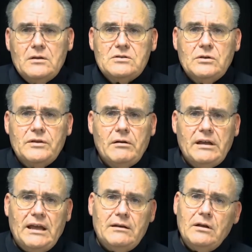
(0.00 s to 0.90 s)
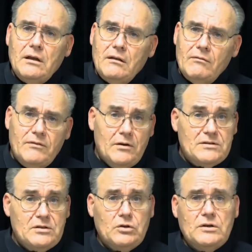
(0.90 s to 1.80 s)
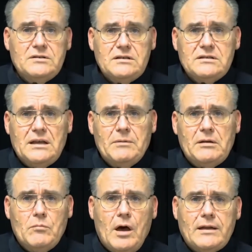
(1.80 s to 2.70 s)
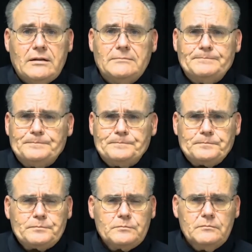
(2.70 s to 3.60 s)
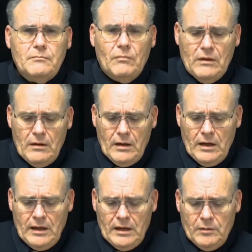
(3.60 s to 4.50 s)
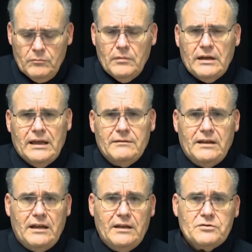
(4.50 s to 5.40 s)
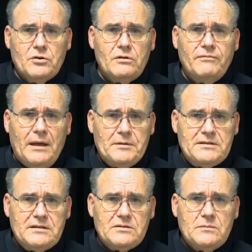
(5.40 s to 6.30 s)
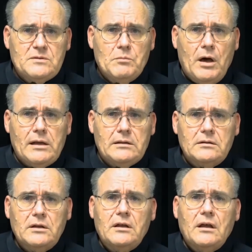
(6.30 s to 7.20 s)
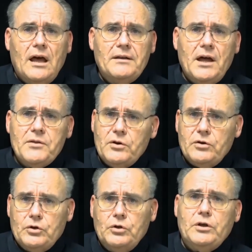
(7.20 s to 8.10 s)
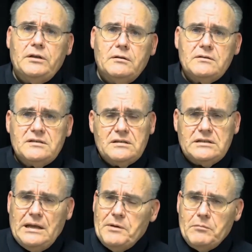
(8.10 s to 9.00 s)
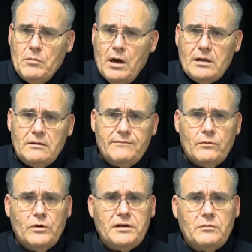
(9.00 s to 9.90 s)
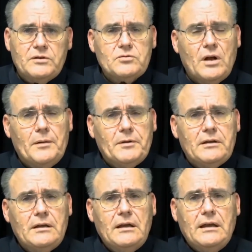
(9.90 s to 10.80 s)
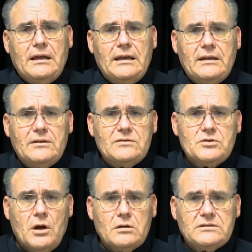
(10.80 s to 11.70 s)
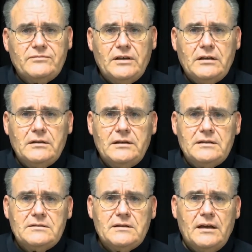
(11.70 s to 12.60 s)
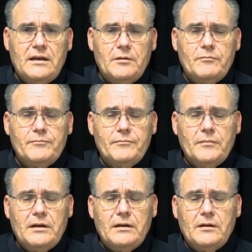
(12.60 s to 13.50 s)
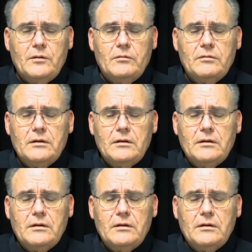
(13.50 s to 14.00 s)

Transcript: So, there again, there is a good systemic model. Um, again, the internal family systems model. Another good systemic model for working with trauma is Charles Figley's um, uh,